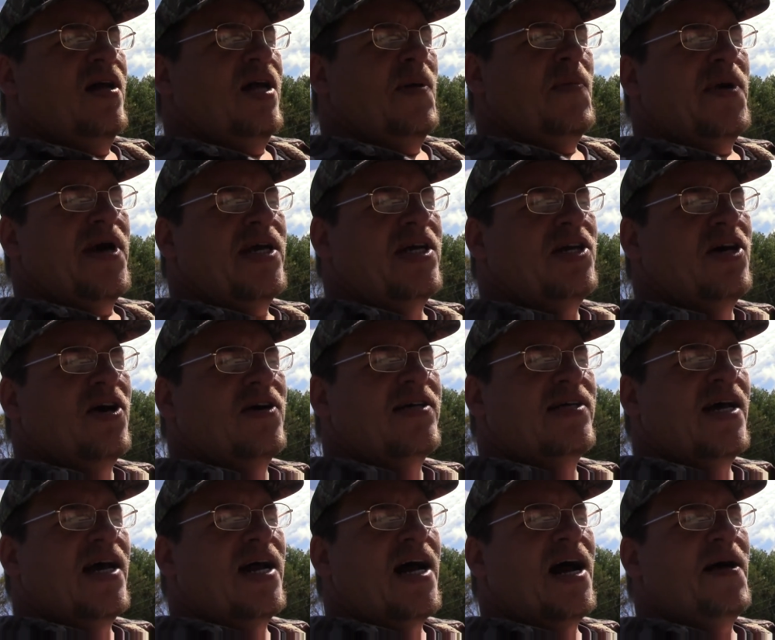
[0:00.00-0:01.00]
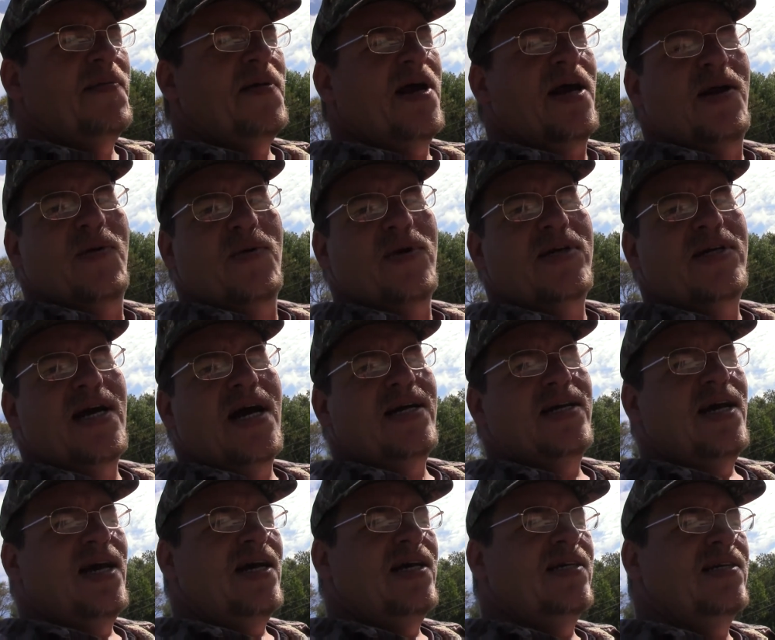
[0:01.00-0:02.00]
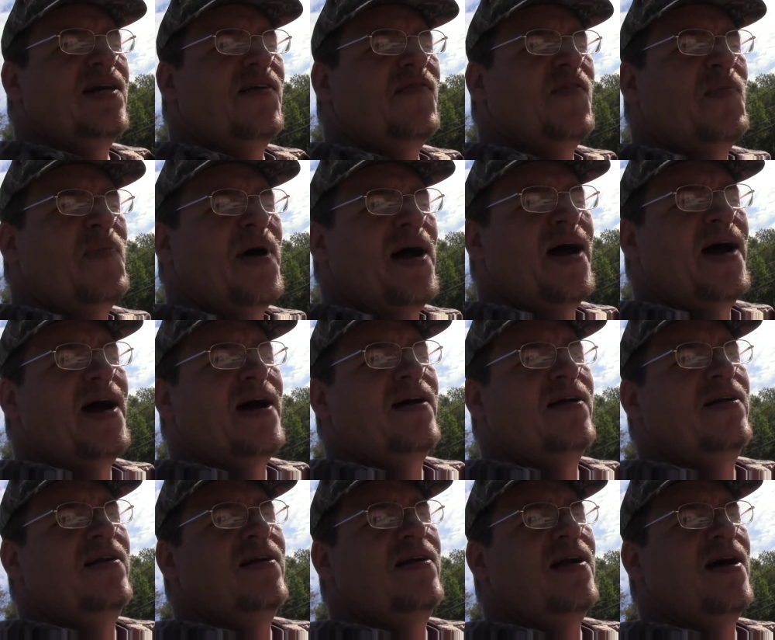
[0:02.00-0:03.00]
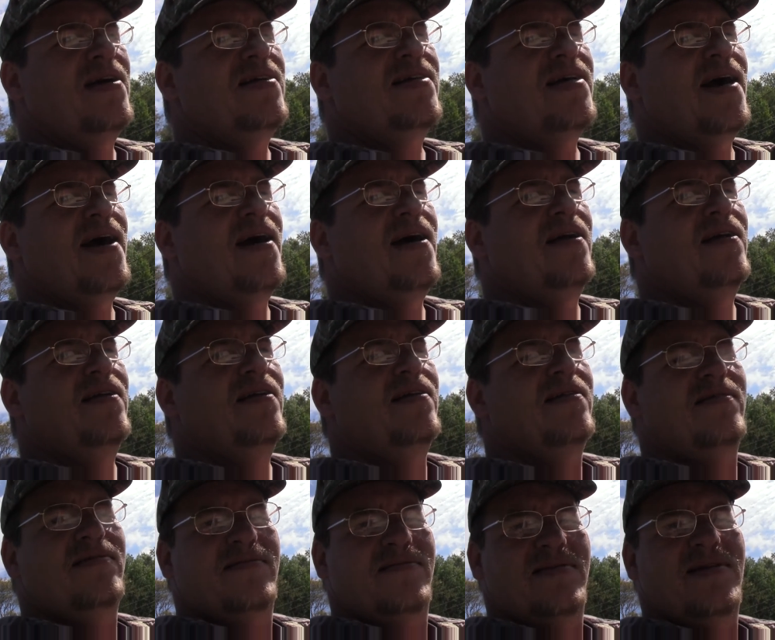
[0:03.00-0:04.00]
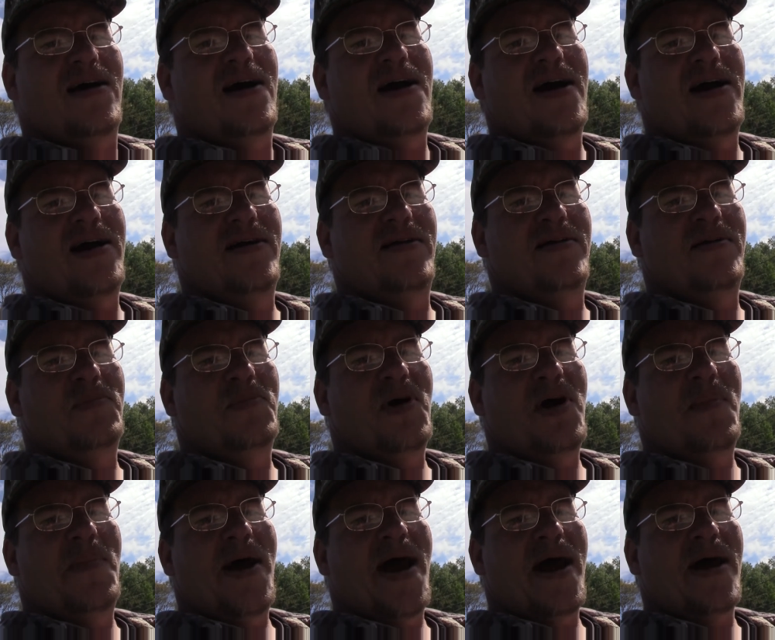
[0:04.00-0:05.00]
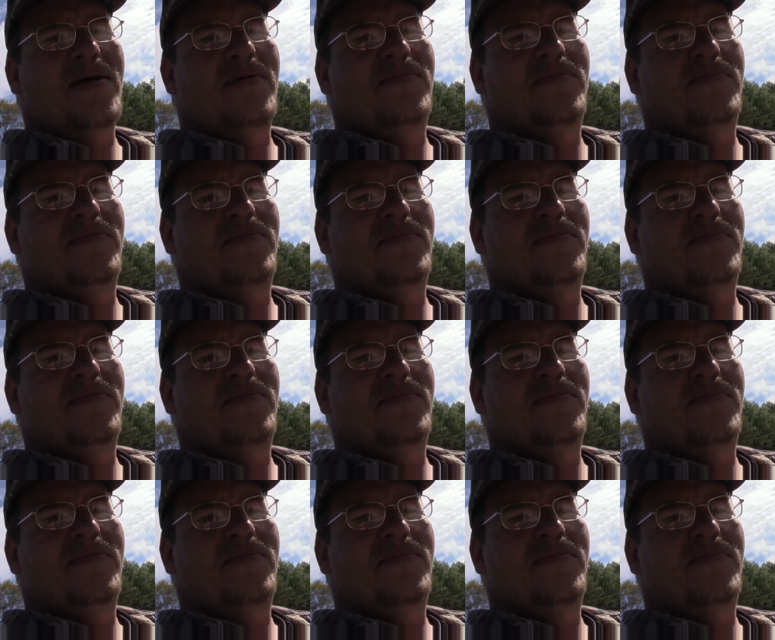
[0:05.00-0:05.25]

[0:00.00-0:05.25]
let me get you all set up and we'll start taking stuff apart how's that all right be right back